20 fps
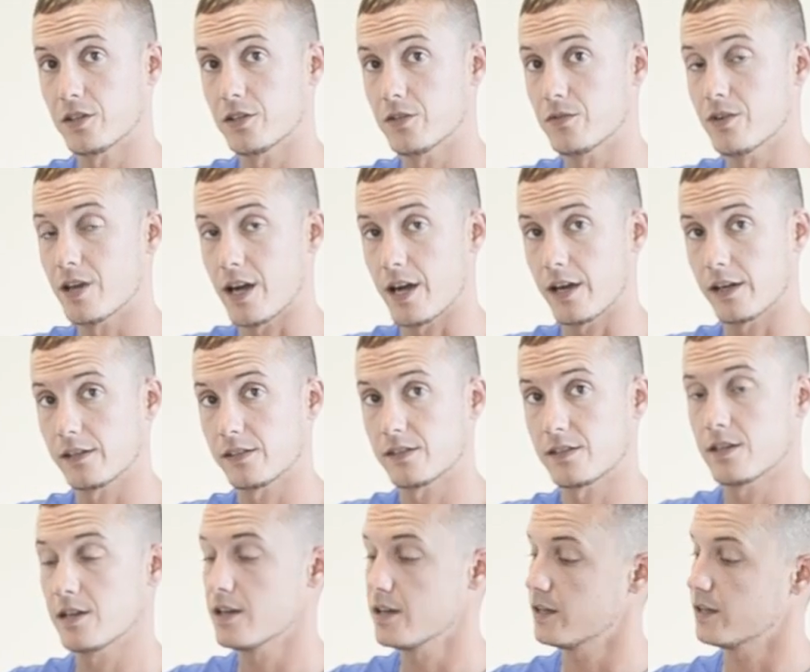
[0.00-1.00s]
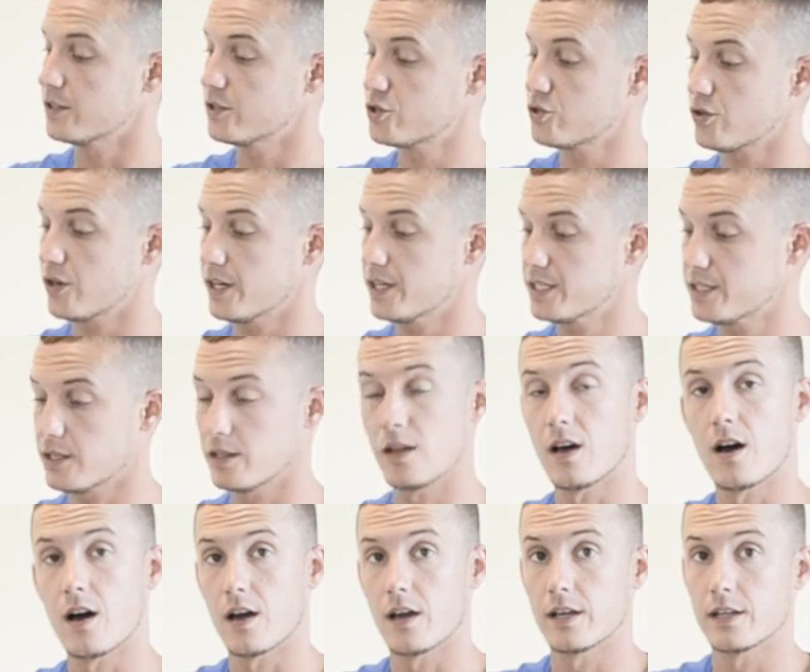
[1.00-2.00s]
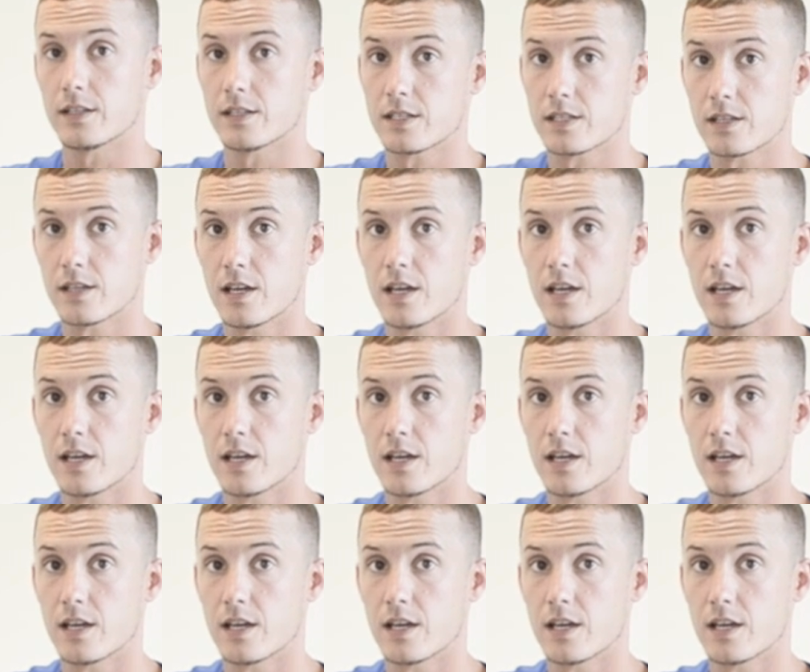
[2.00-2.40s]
do next is trace the lines